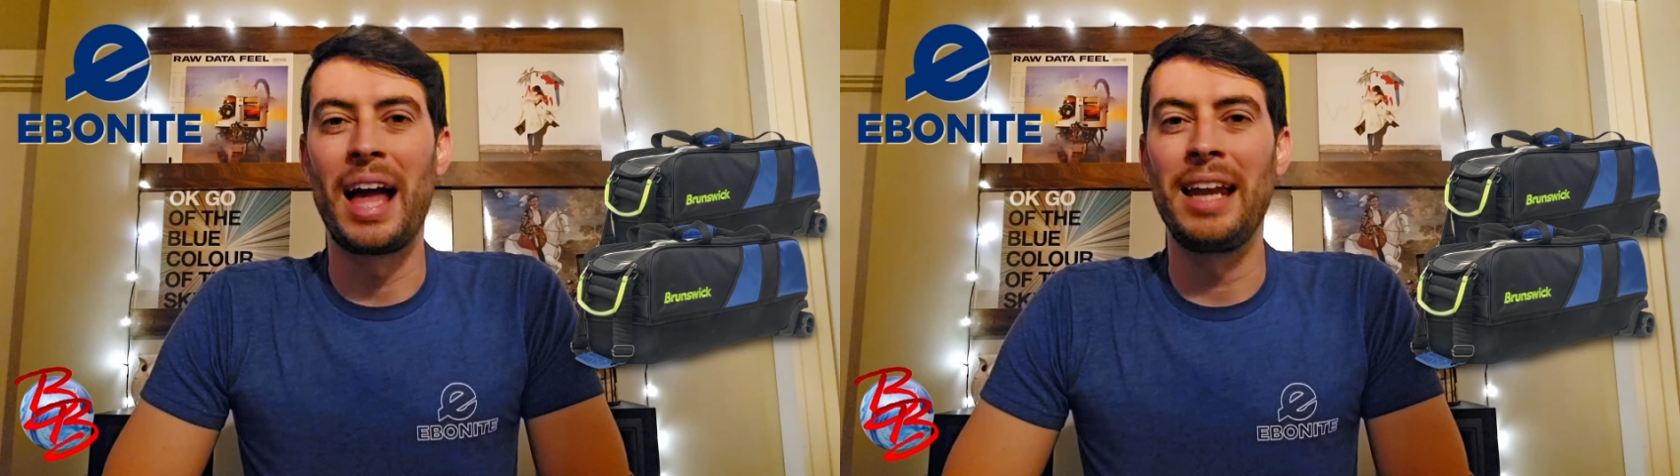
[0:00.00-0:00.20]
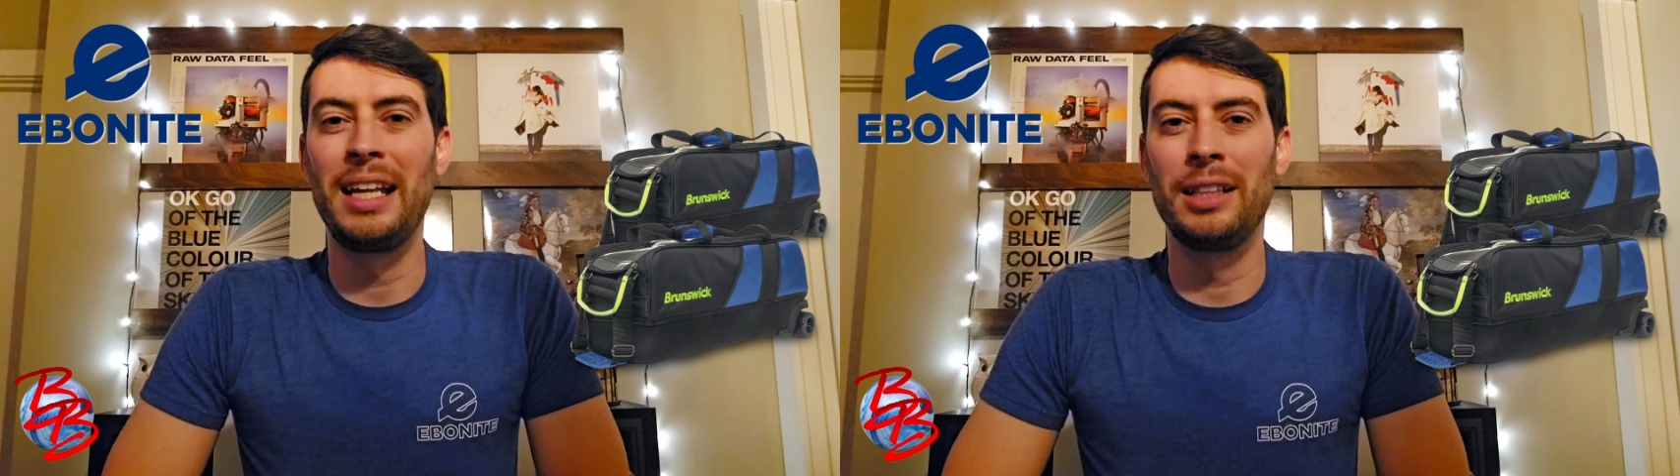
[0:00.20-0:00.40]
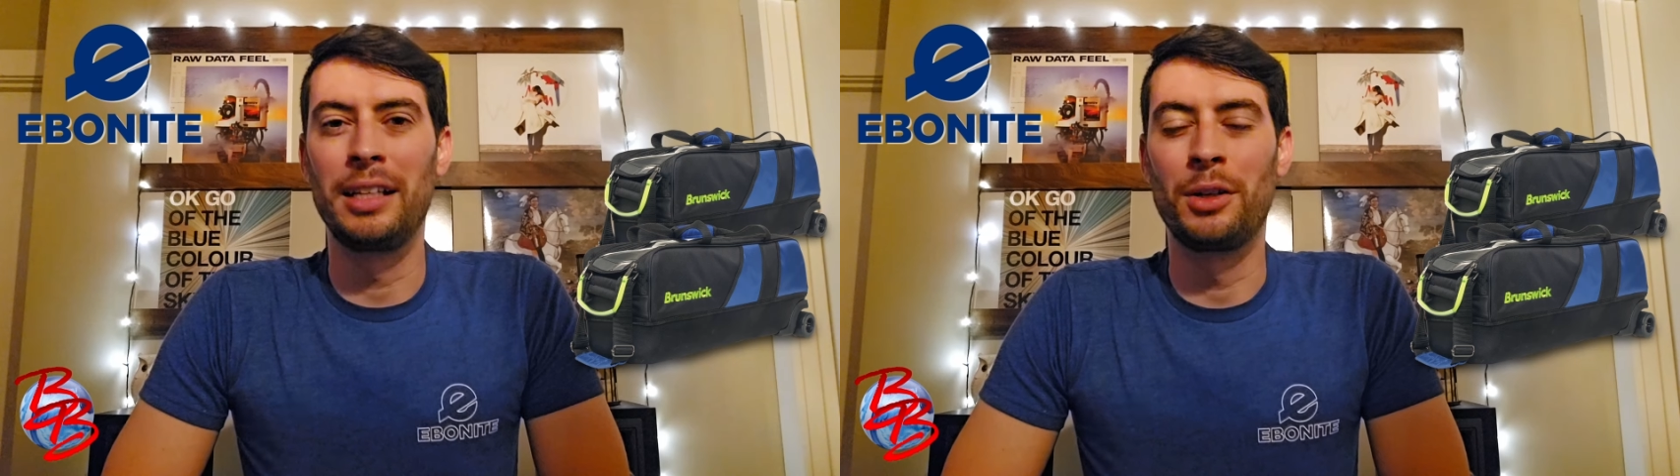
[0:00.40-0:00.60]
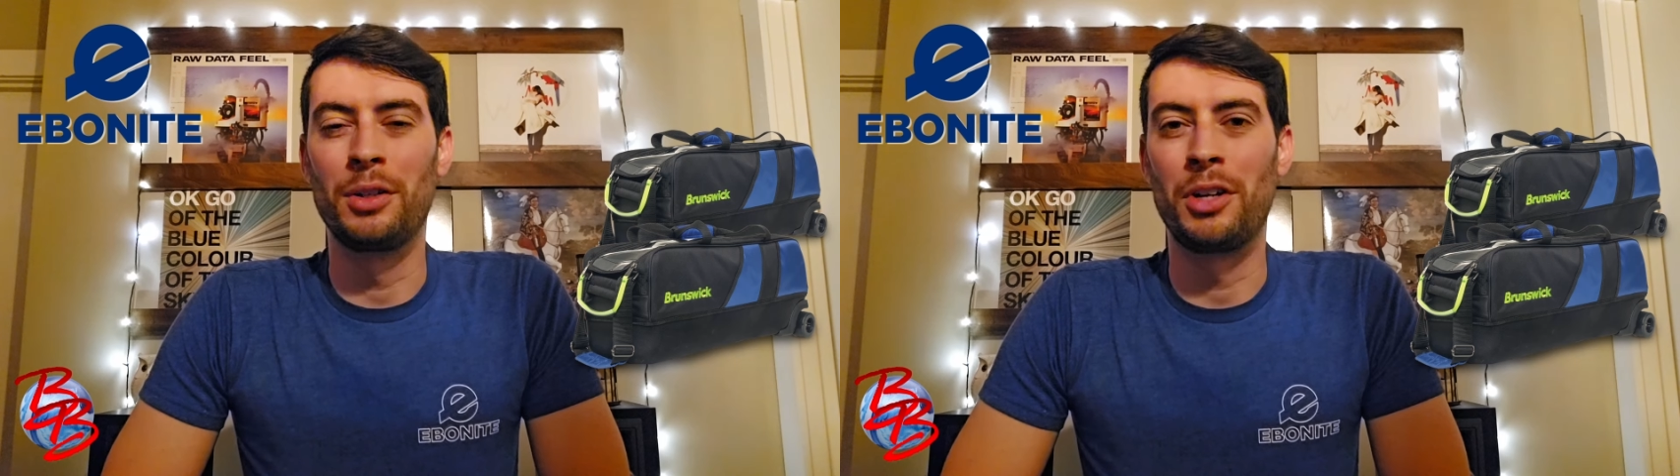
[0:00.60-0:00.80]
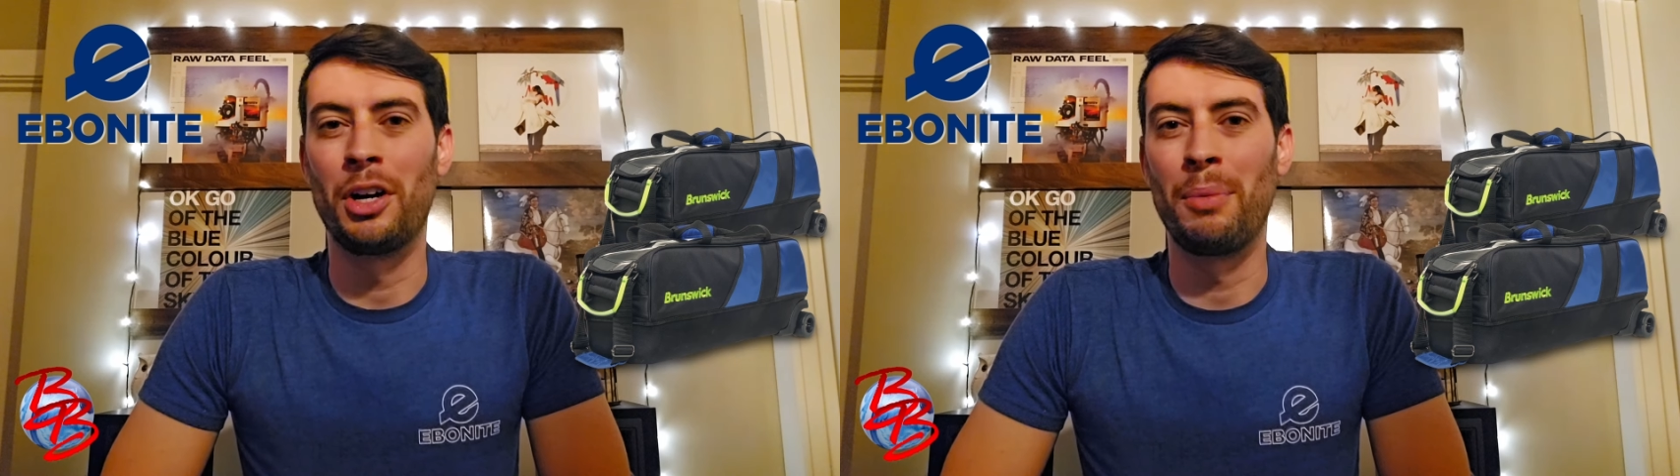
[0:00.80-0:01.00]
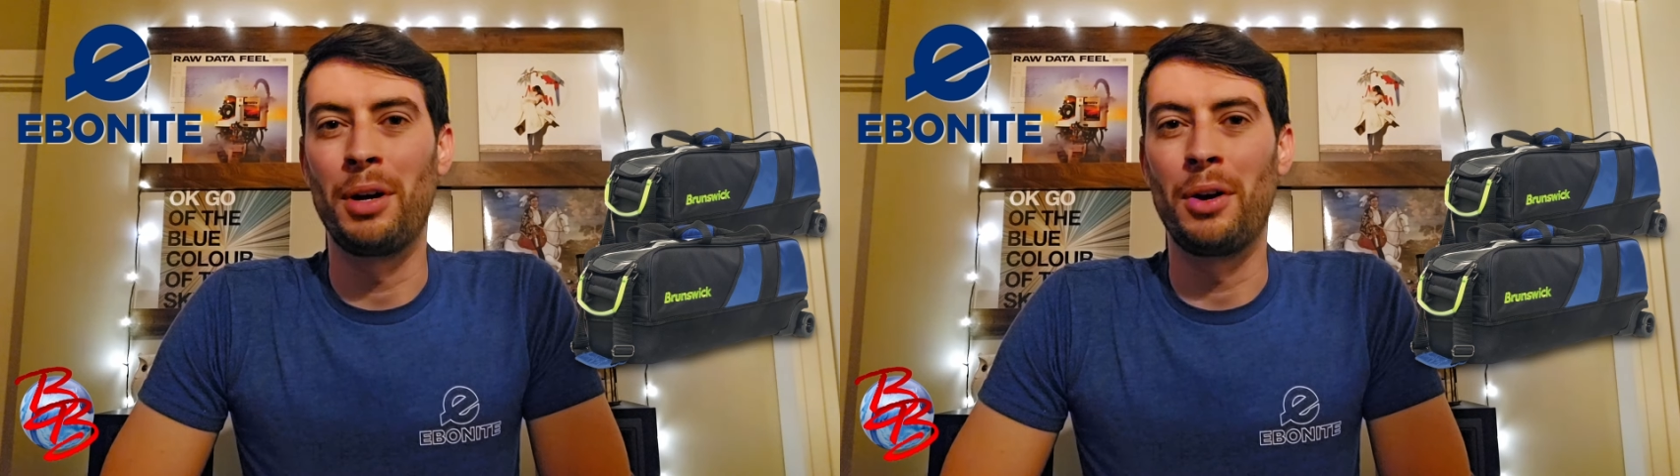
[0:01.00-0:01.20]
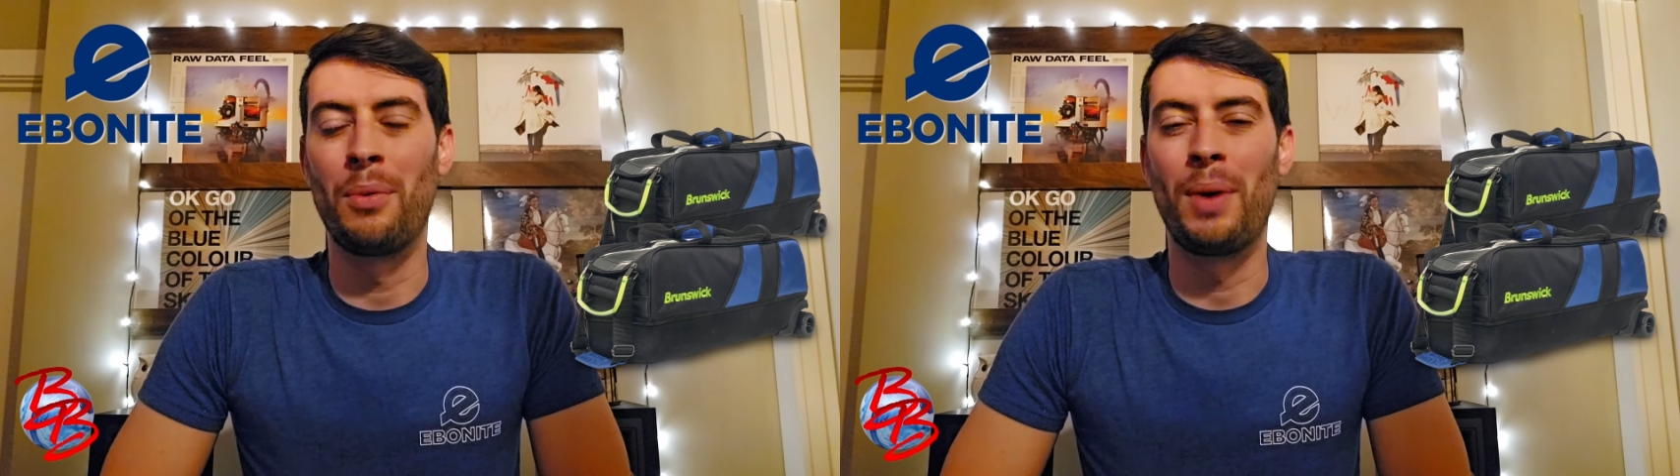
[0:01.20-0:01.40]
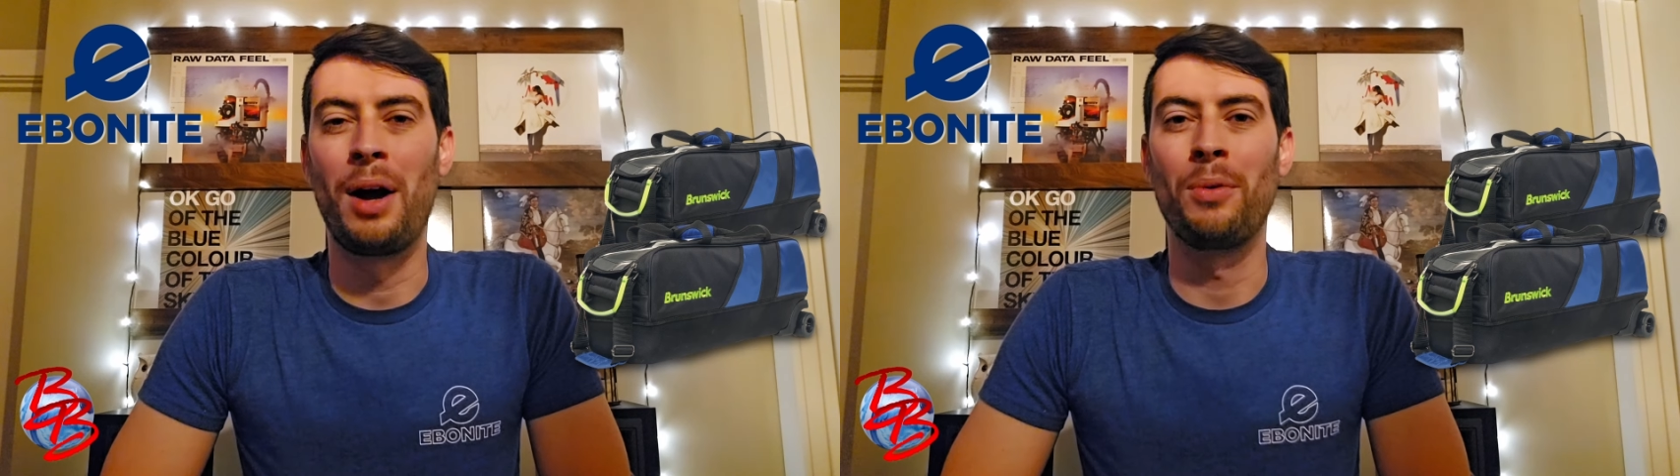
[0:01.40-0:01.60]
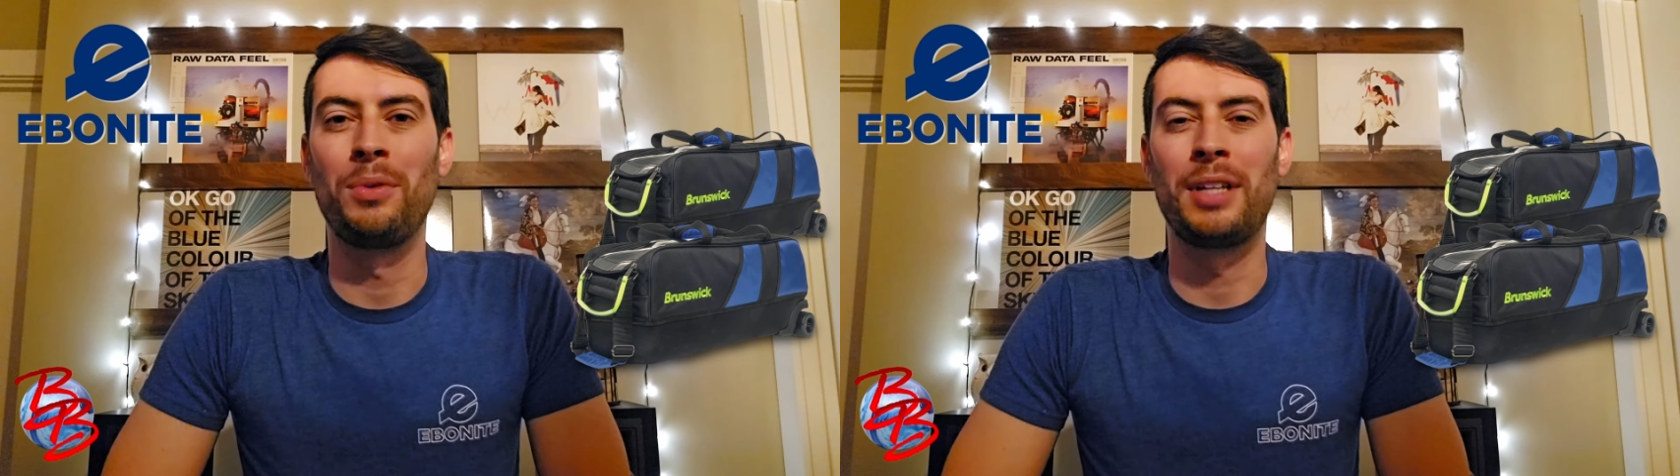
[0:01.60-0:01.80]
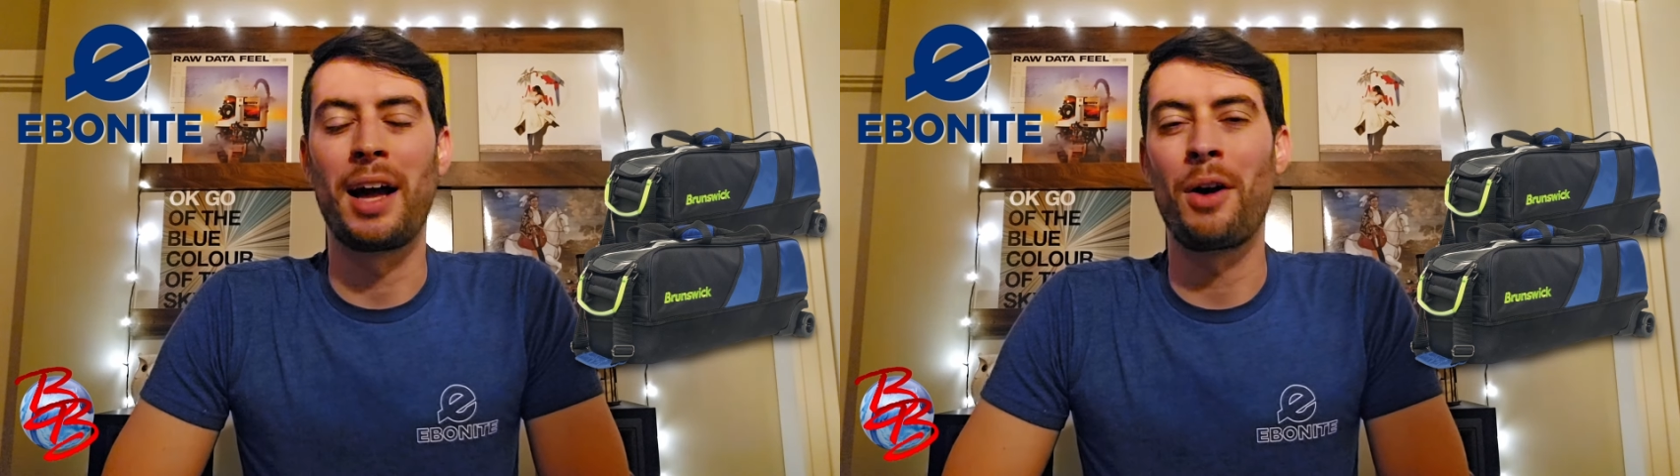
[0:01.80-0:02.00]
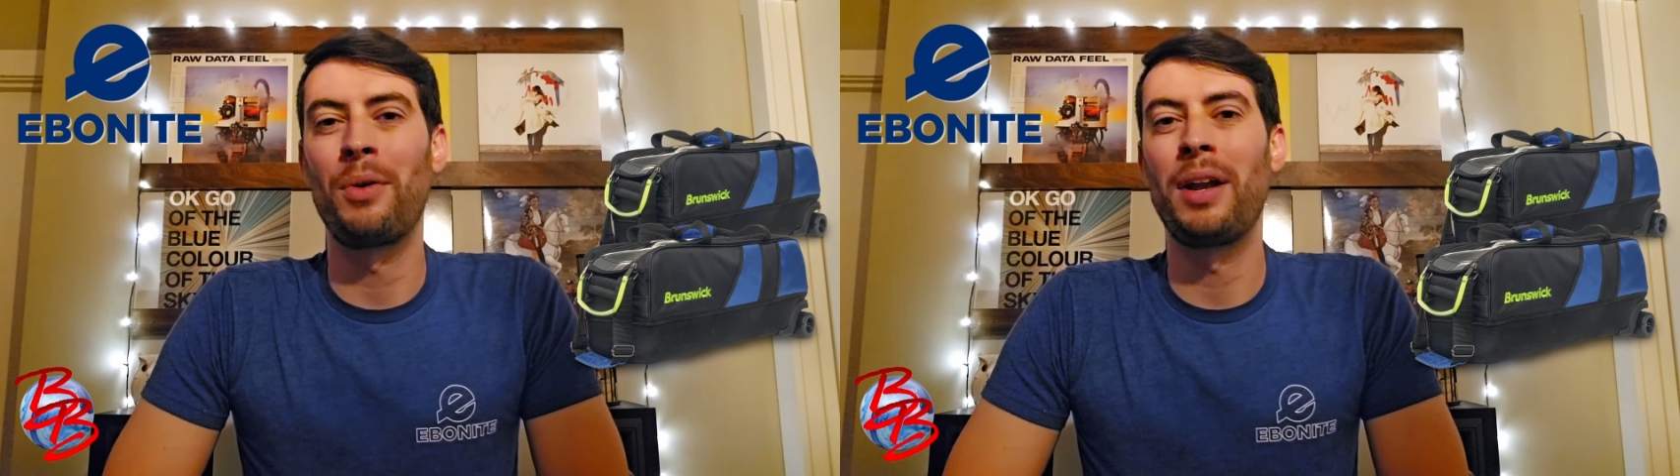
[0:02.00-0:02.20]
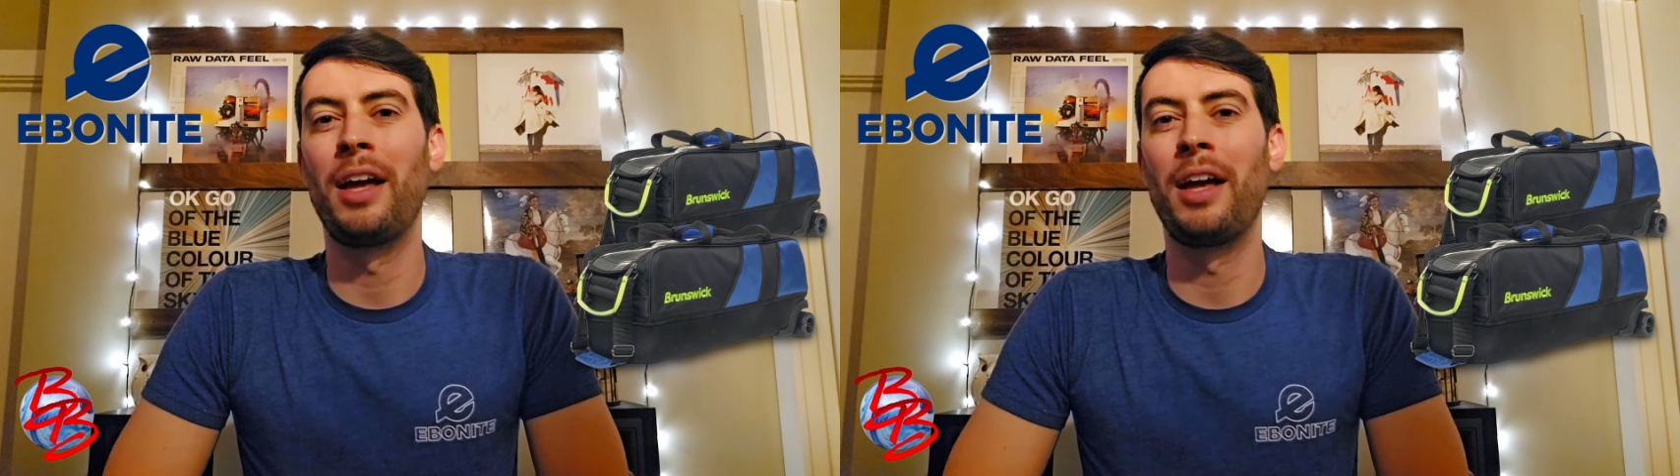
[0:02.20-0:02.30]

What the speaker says: any league or tournament around town,